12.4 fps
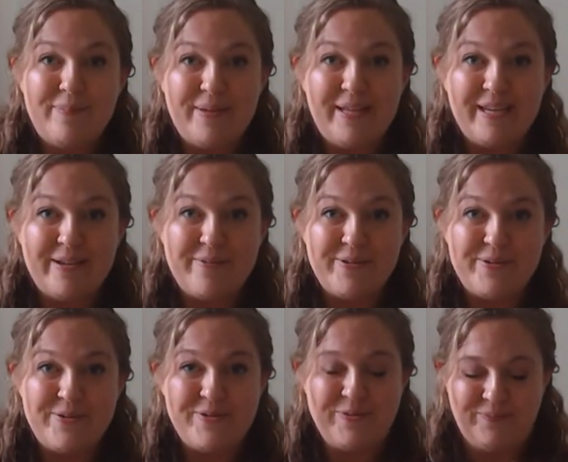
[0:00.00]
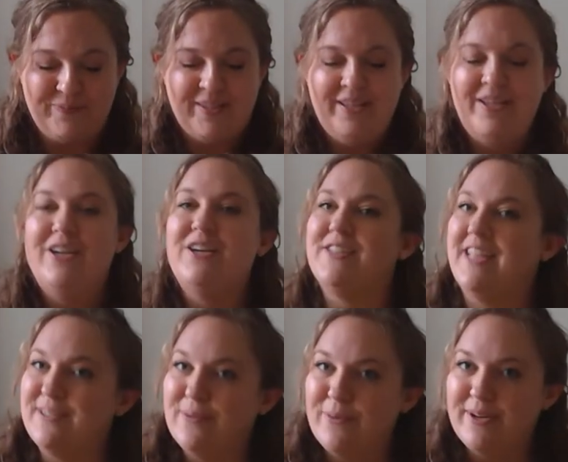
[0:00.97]
peekaboo. So
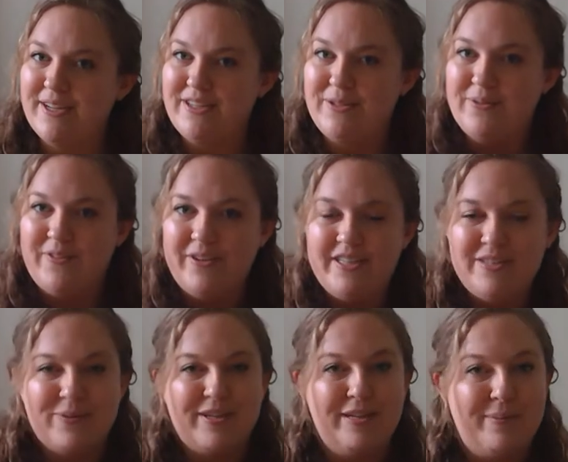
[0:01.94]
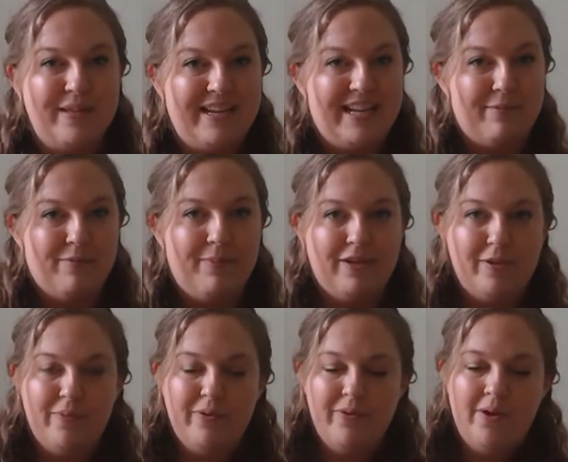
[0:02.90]
that's what we're gonna do first. We're gonna play a game of
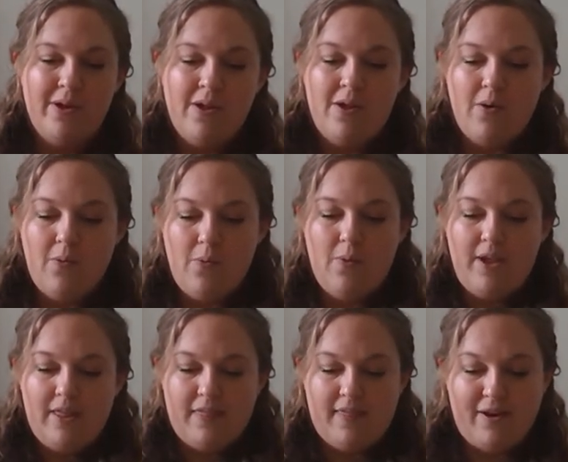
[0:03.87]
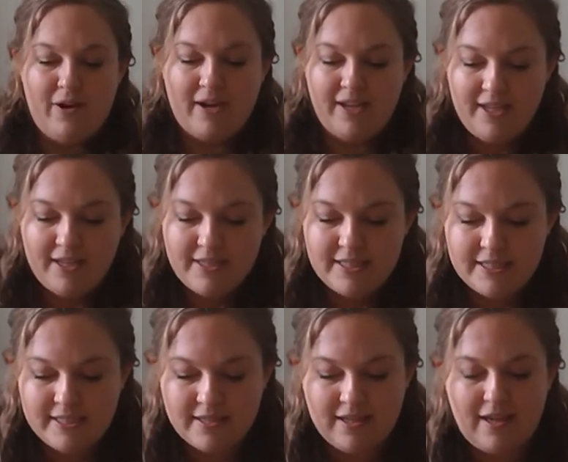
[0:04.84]
peekaboo with our kids.